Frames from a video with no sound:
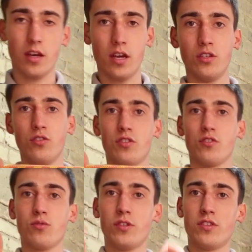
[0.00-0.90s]
and you just
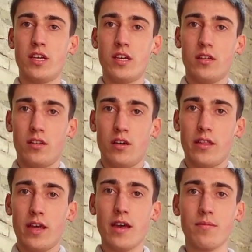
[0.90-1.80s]
twist it like
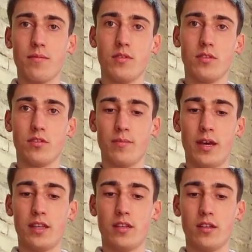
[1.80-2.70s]
that to
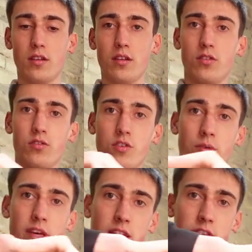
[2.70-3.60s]
make two
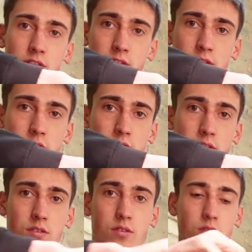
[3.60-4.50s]
ears
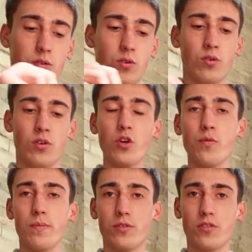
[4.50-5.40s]
or
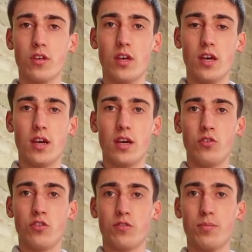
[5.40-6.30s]
loops, and you
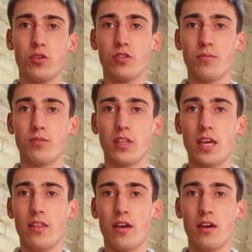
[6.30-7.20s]
just push them
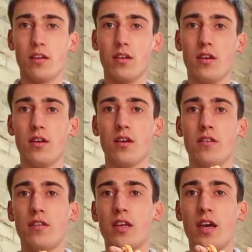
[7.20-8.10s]
together, and
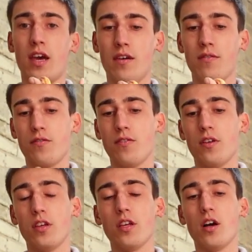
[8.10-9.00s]
there you have
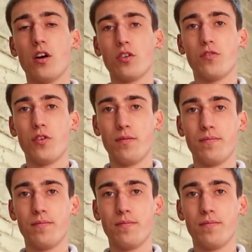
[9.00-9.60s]
your lark's foot.